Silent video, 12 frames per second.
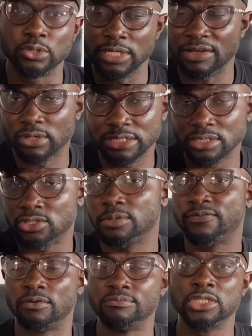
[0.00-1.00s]
You have questions,
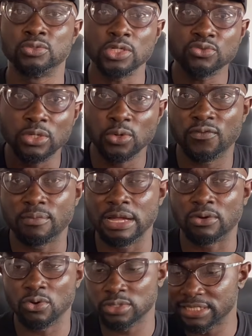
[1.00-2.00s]
drop it for me. You want to enroll for my
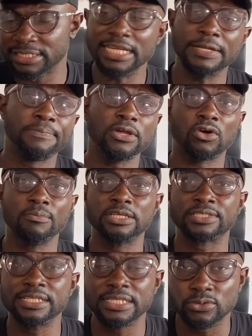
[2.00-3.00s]
course, check the pin
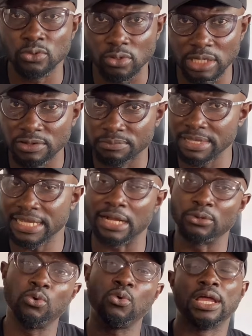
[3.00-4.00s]
comment, see link to connect with me
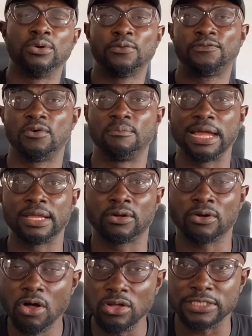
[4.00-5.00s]
and go enroll for my
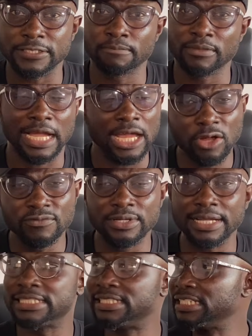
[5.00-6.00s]
course. I love you
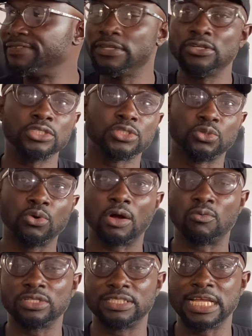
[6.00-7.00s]
guys. These videos, go
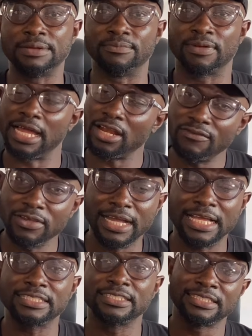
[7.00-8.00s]
and watch them. I love you
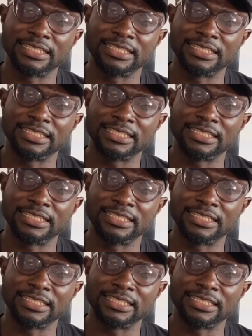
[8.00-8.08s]
guys.